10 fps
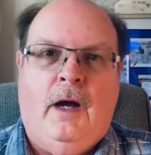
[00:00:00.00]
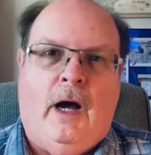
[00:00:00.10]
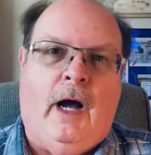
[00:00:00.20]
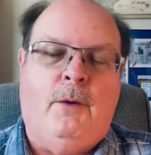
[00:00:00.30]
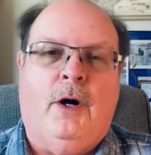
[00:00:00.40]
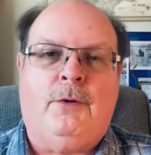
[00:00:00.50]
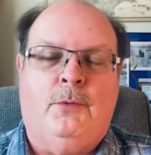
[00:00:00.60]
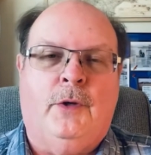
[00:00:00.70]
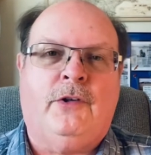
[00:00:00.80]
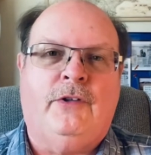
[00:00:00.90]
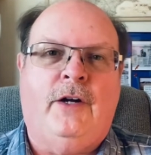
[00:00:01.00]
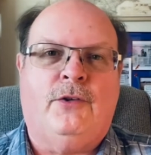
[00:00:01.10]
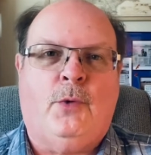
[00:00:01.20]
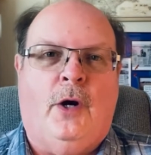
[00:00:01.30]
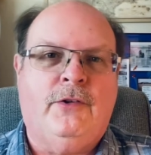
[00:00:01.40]
Hi, welcome to Rick
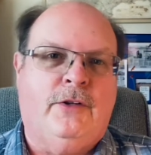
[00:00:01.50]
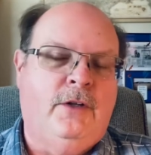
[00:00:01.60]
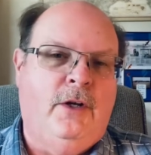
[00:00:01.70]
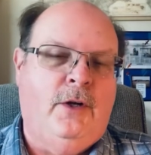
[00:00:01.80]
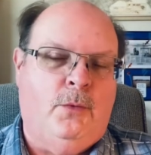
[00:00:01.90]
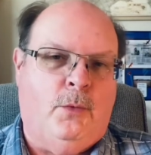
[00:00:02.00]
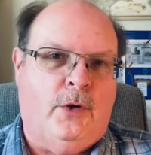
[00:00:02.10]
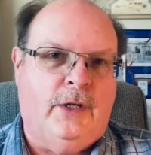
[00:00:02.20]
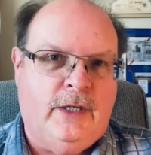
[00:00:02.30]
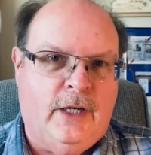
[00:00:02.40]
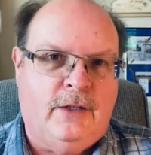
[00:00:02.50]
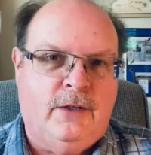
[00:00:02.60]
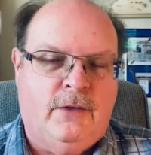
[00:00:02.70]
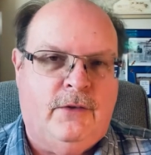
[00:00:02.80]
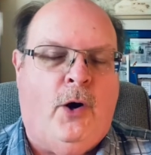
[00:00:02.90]
Snider's Washington, where you
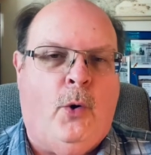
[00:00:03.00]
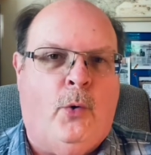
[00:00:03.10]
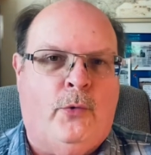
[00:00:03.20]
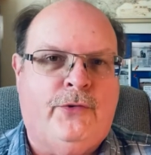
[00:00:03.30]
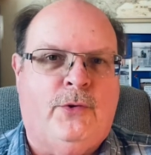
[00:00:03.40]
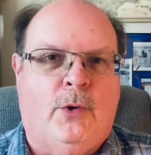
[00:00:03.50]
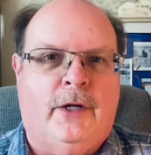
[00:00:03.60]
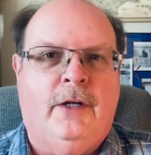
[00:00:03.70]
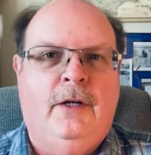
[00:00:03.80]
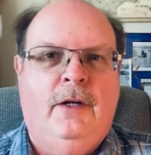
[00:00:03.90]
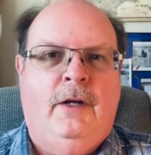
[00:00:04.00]
get the whole story.